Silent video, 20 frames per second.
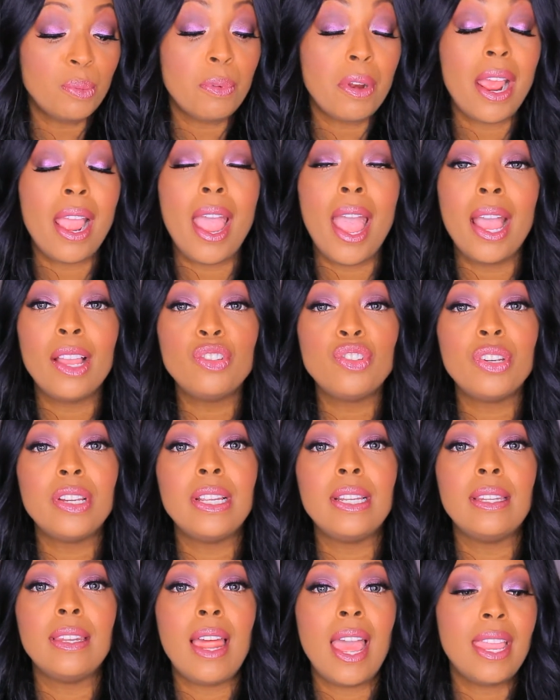But I
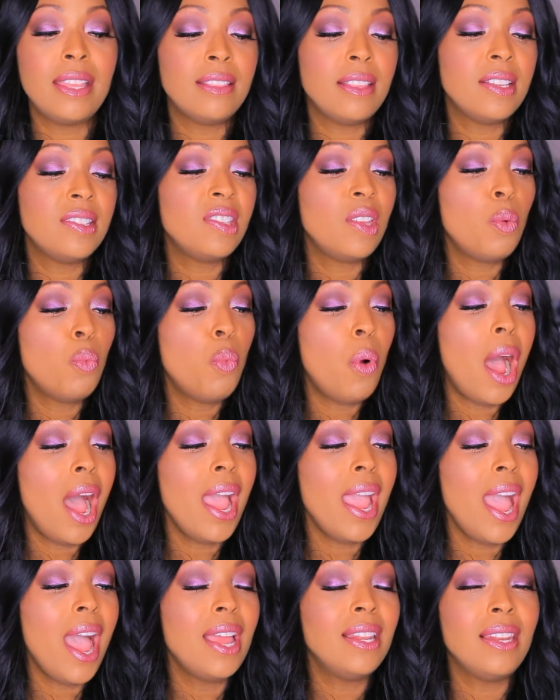actually like this, and
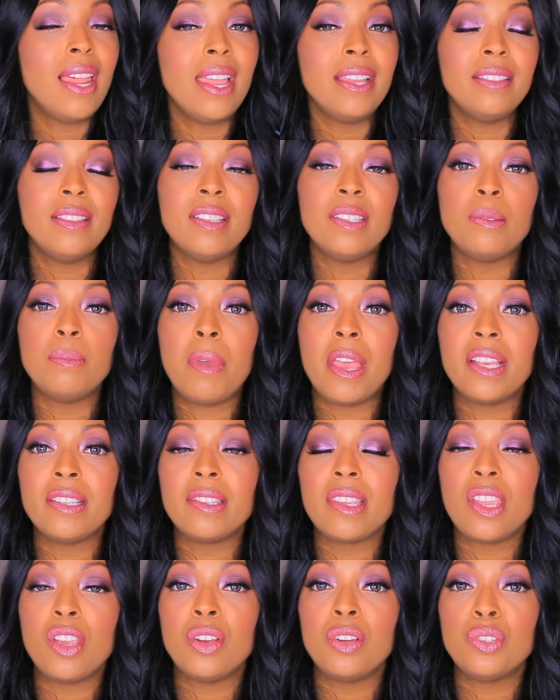why I like this
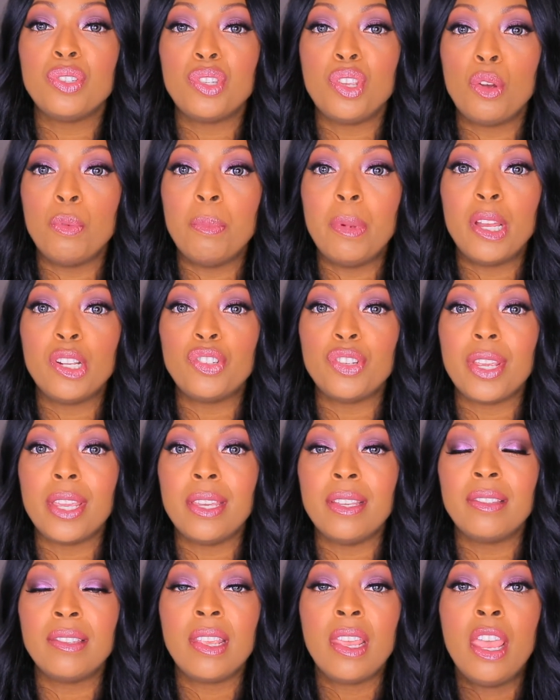mascara so much
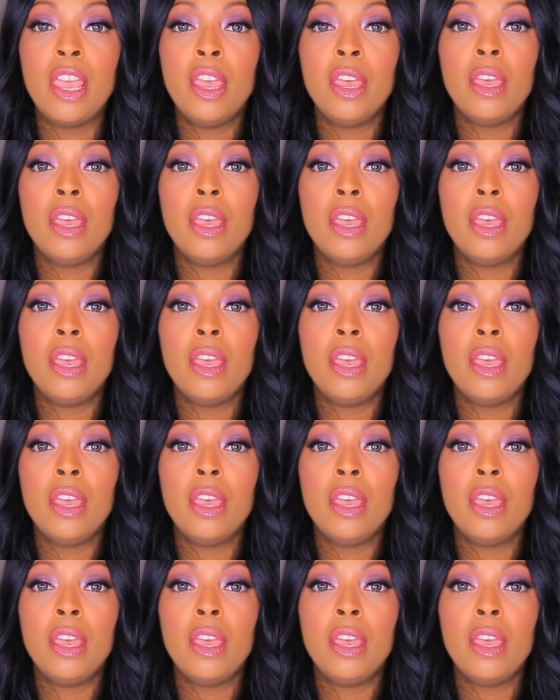is